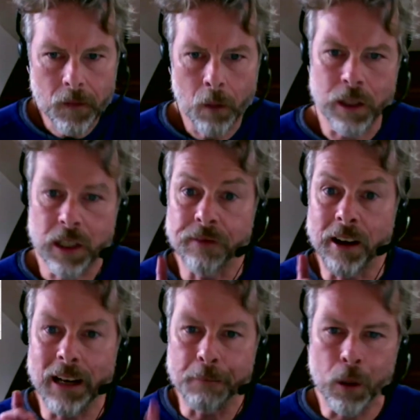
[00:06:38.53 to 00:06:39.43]
which is
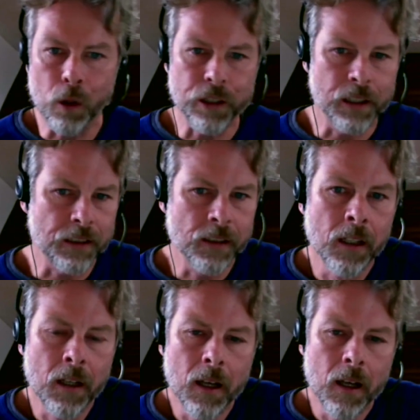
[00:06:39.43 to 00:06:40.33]
very important.
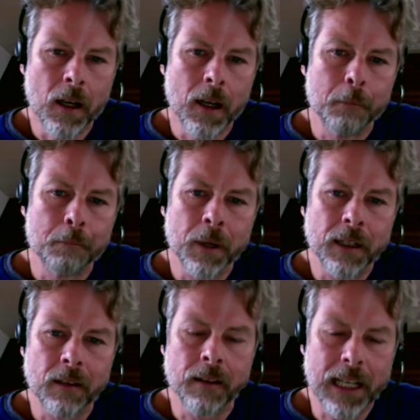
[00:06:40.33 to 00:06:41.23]

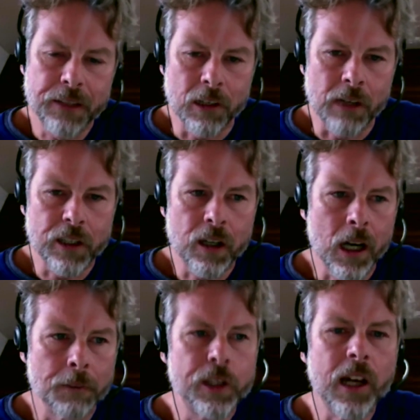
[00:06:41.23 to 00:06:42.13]
But that's for another
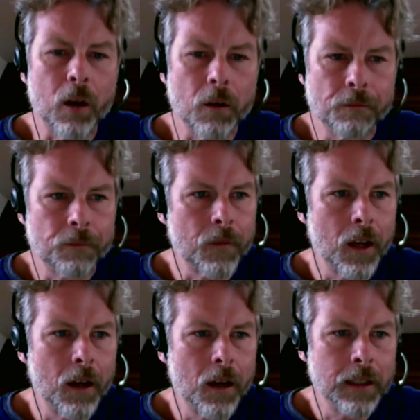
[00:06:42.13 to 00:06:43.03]
time. So,
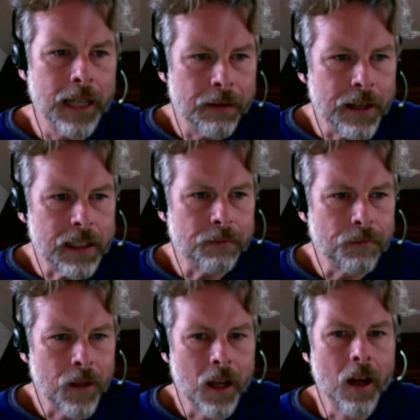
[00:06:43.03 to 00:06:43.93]
David,
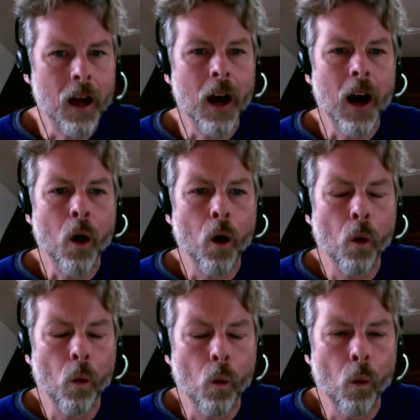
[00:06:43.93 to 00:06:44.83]

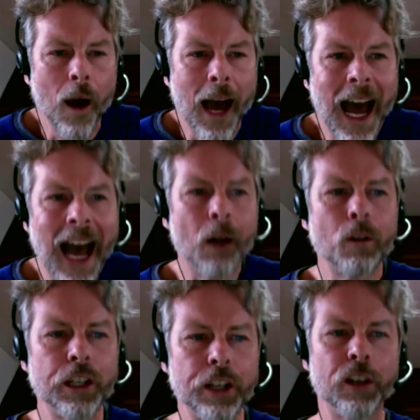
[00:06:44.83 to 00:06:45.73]
how
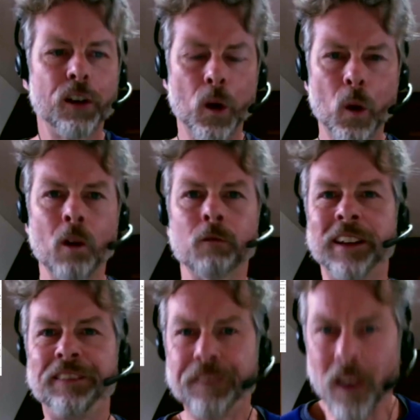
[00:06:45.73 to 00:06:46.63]
do you
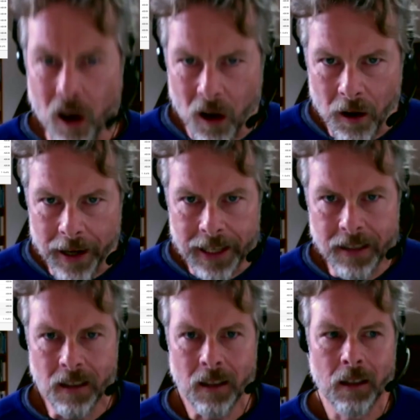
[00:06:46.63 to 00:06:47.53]
refine